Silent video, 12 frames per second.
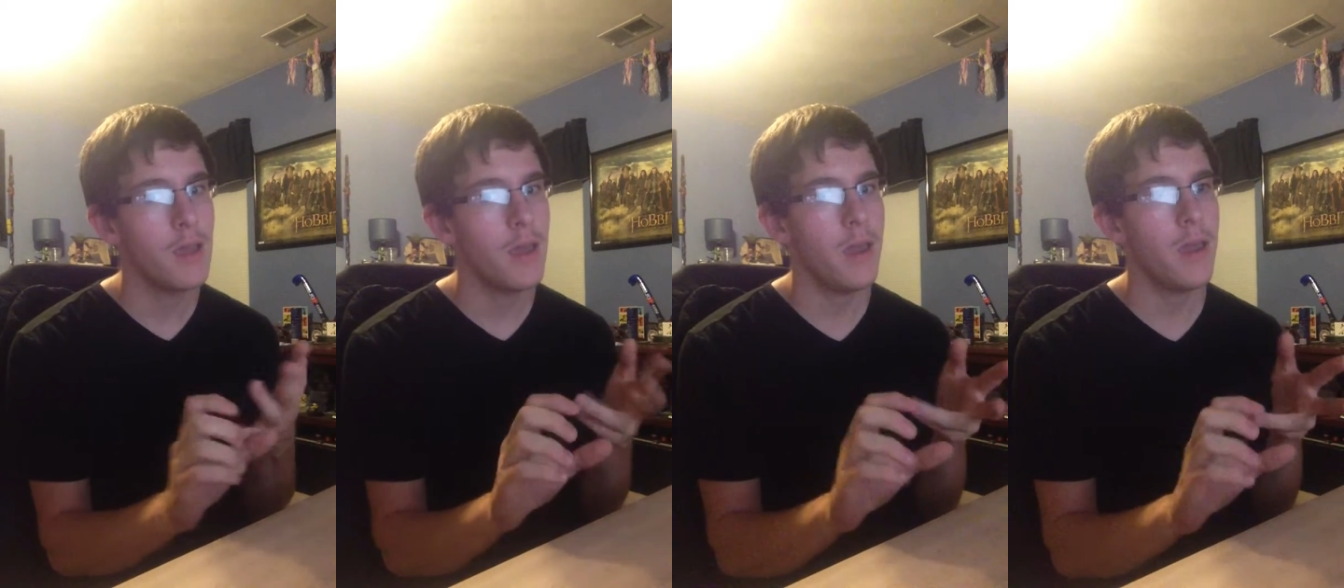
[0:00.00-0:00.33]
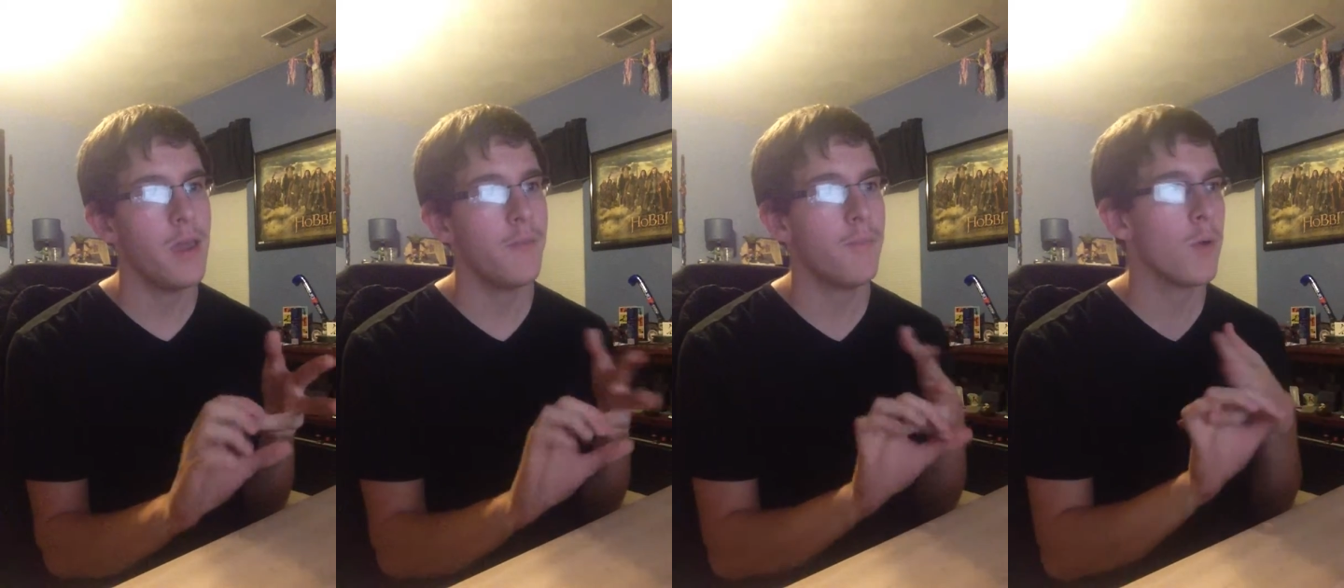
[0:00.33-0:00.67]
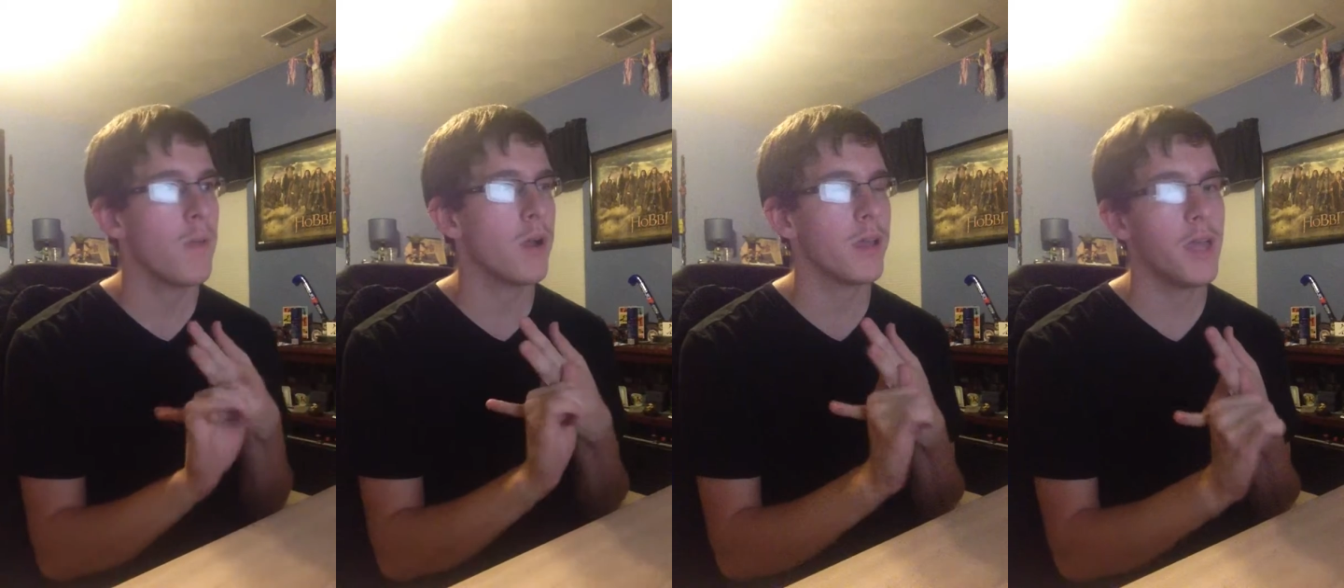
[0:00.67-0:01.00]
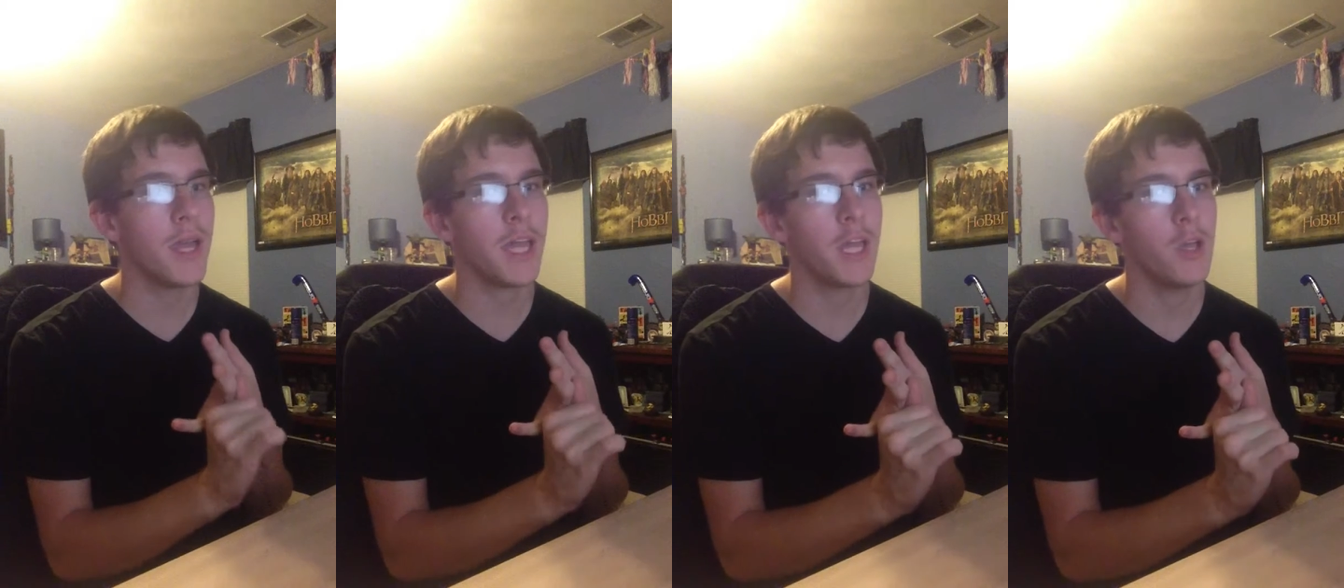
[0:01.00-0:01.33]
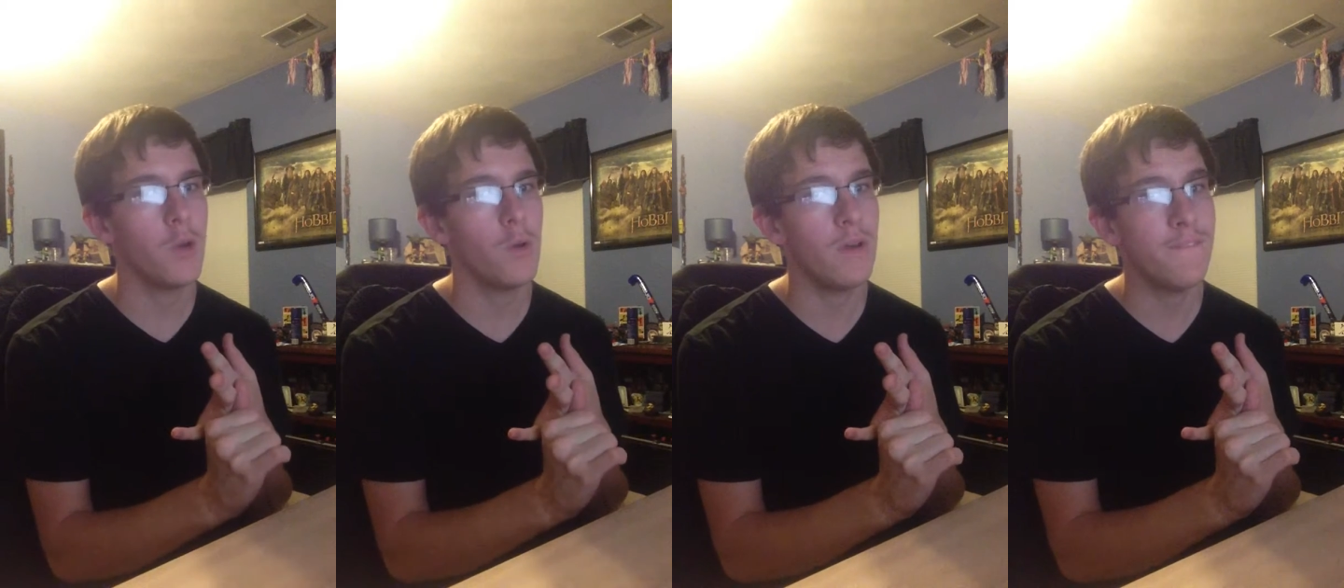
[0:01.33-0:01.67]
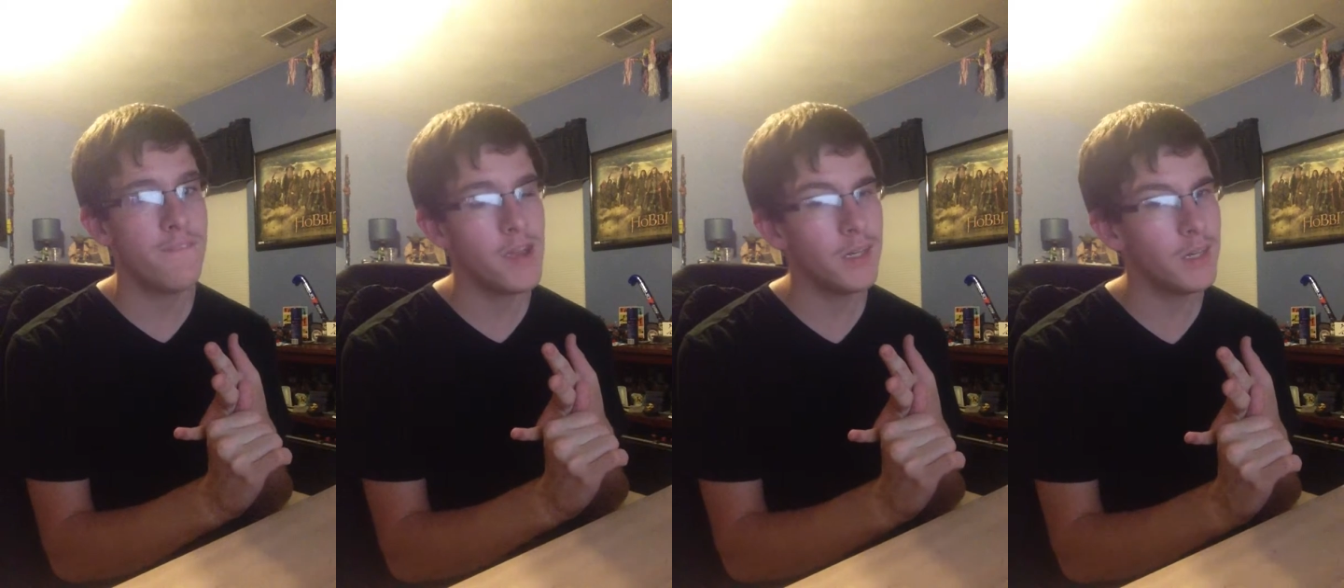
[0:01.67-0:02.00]
and Pokemon Gates to
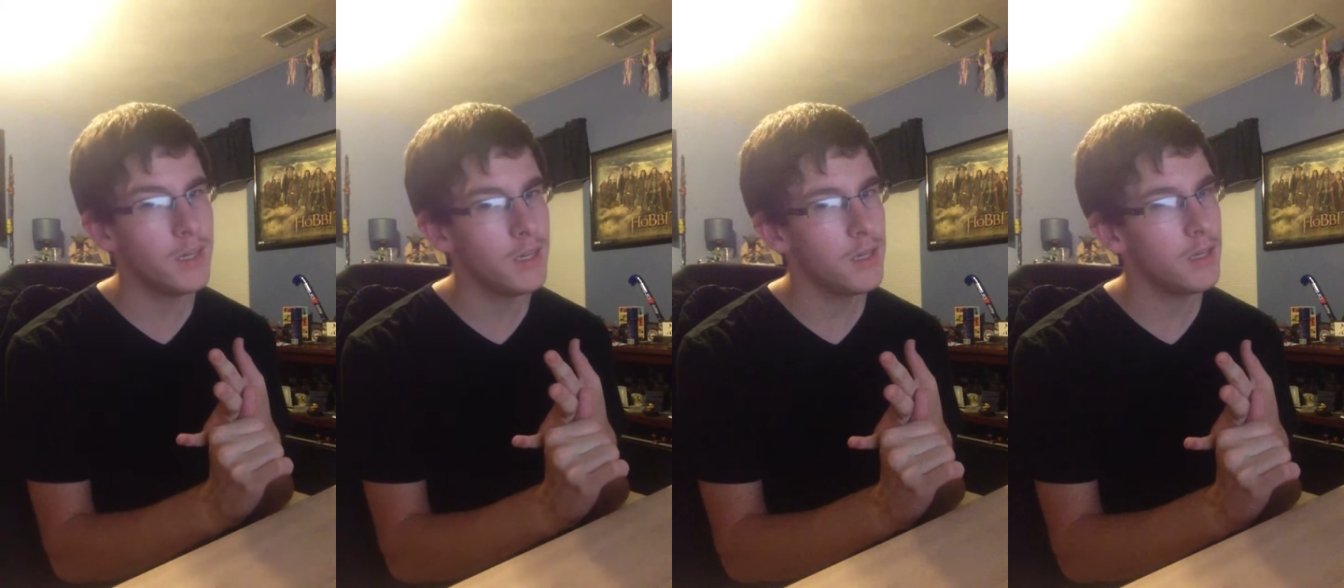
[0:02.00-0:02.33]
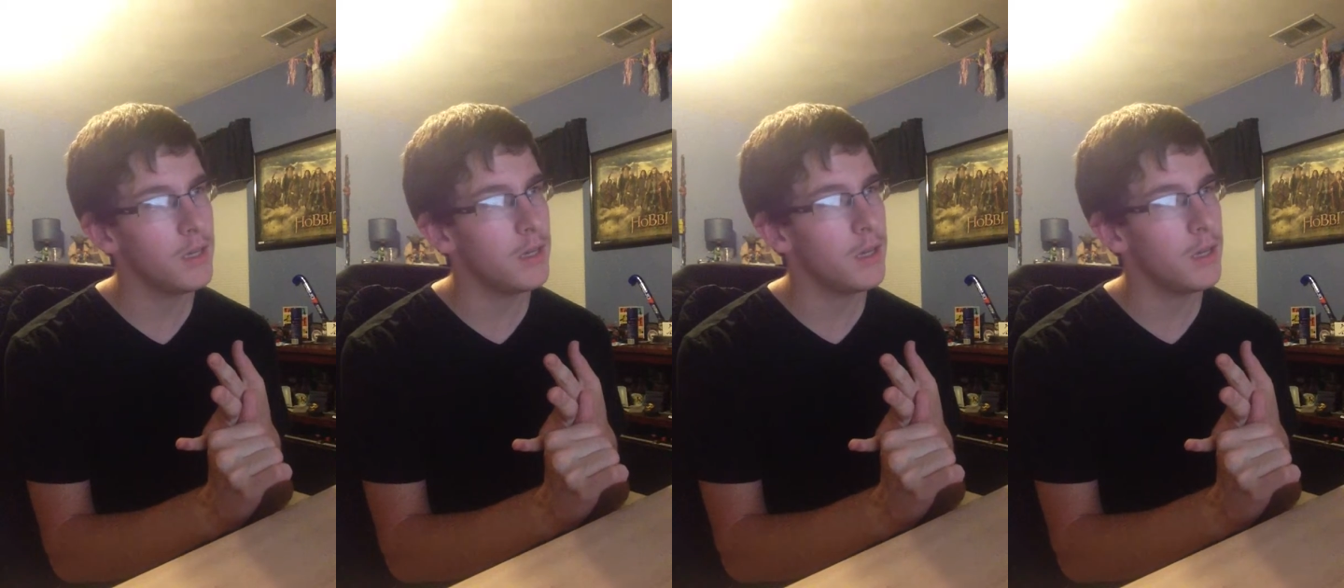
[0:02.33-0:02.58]
Infinity,